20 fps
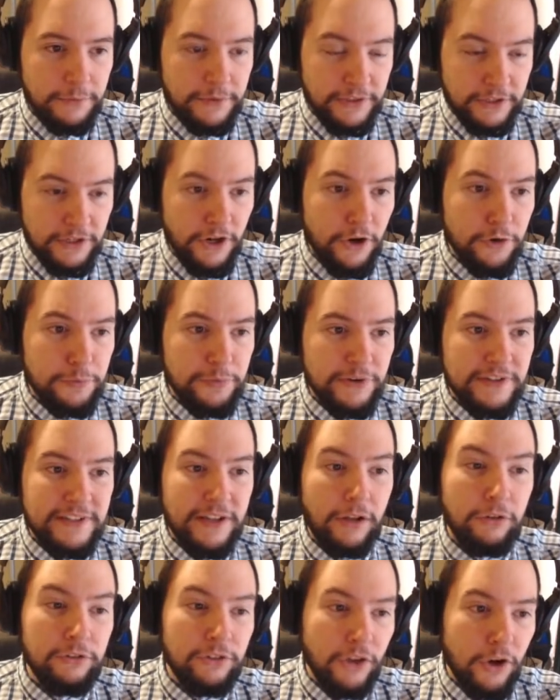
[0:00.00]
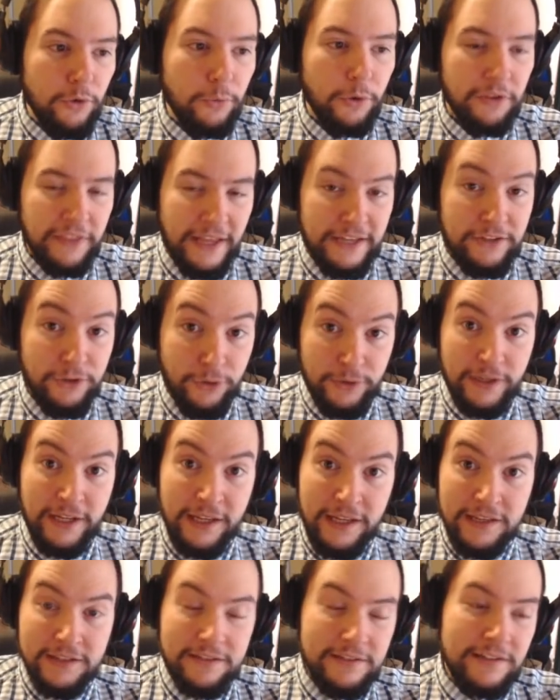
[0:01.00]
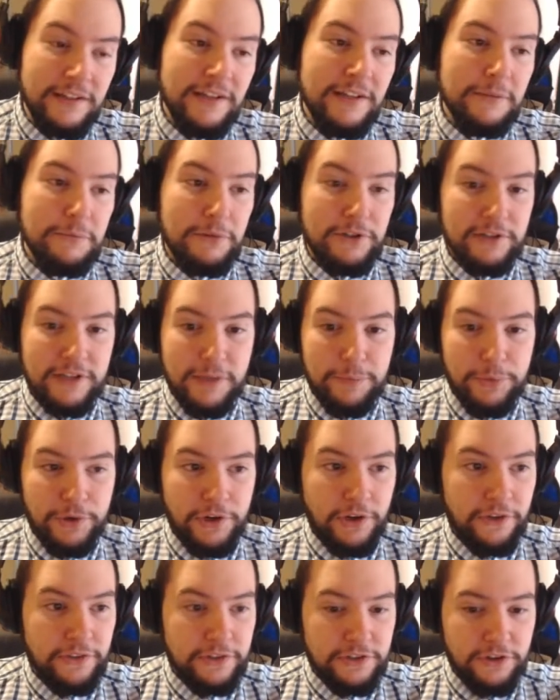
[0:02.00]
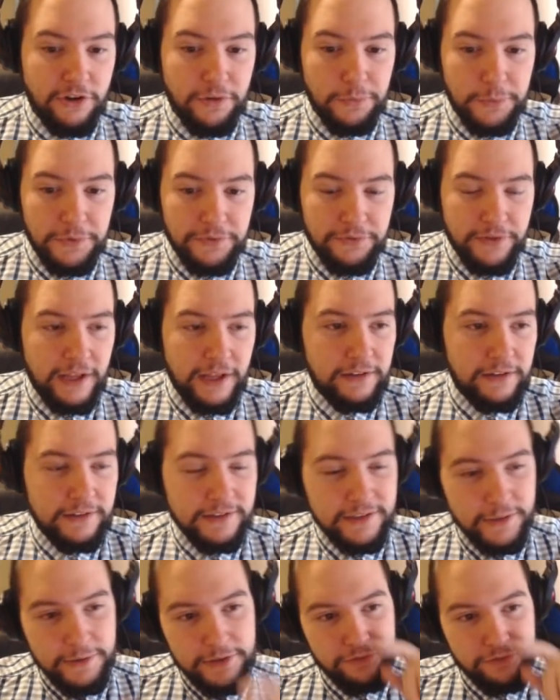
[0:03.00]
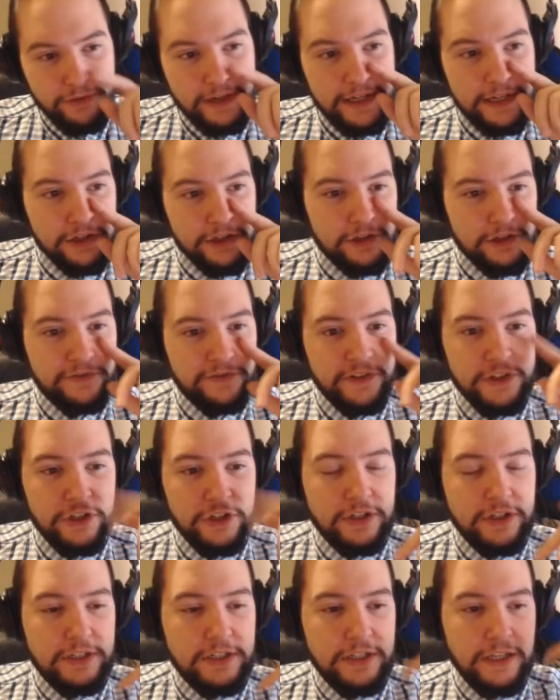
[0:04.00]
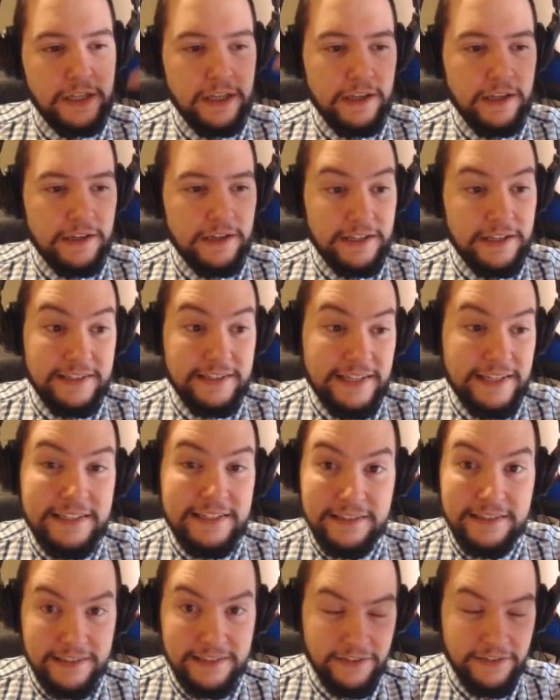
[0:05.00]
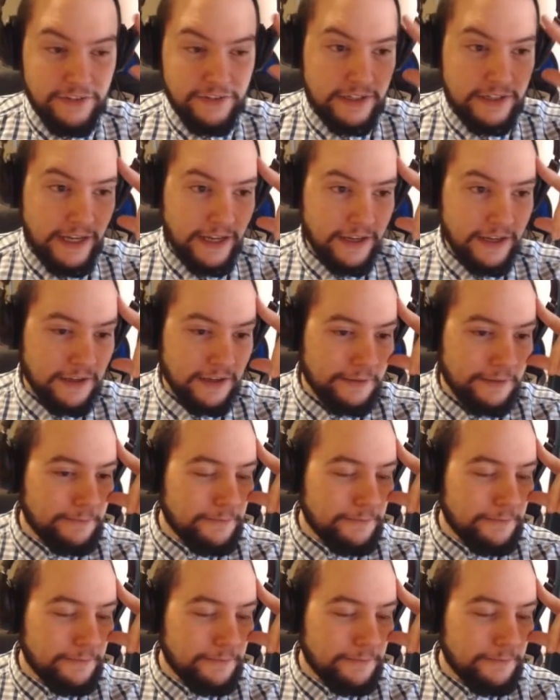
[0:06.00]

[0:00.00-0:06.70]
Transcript: Toad Prince, I'll know what that unit is because I put it on the top with Geld. So he's really good for just consistency of your deck.